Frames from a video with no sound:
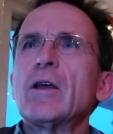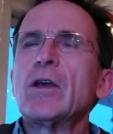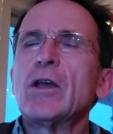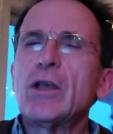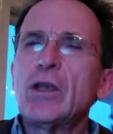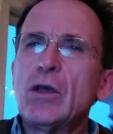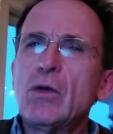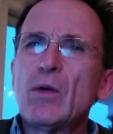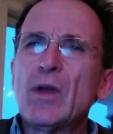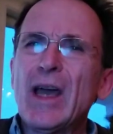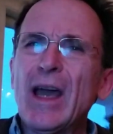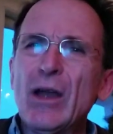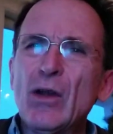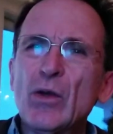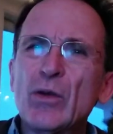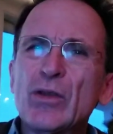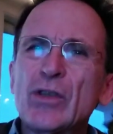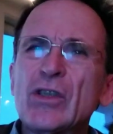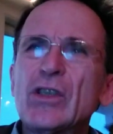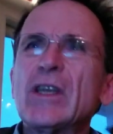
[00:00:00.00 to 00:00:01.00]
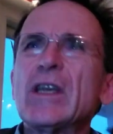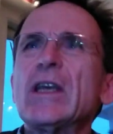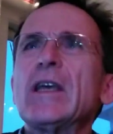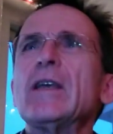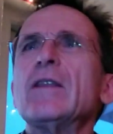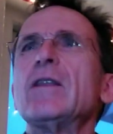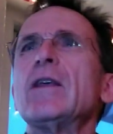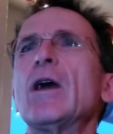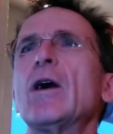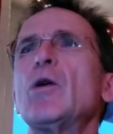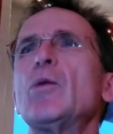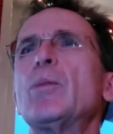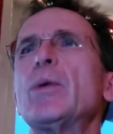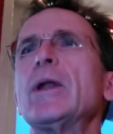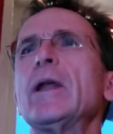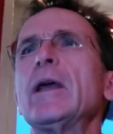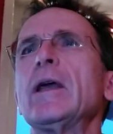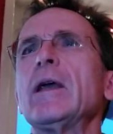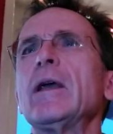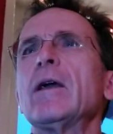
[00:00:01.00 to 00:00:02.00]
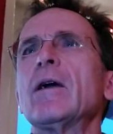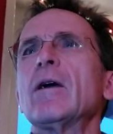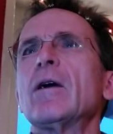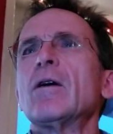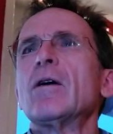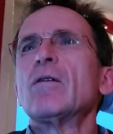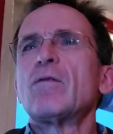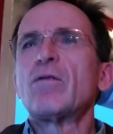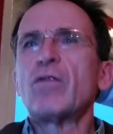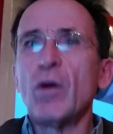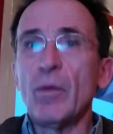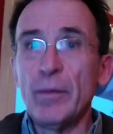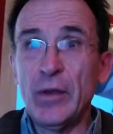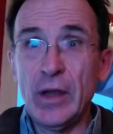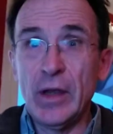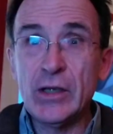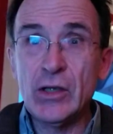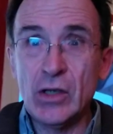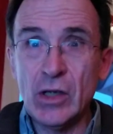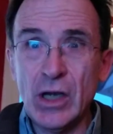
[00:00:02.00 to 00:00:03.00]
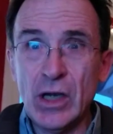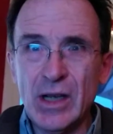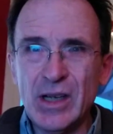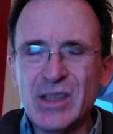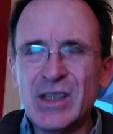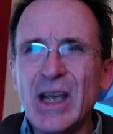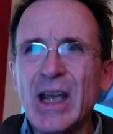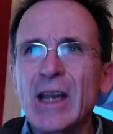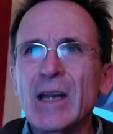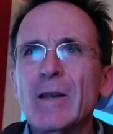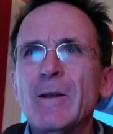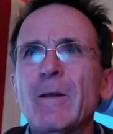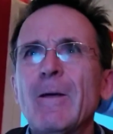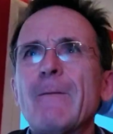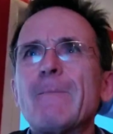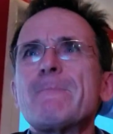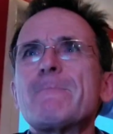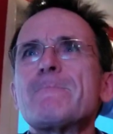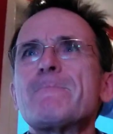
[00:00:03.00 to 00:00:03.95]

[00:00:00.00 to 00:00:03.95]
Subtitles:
you cannot see the opening from this year's end.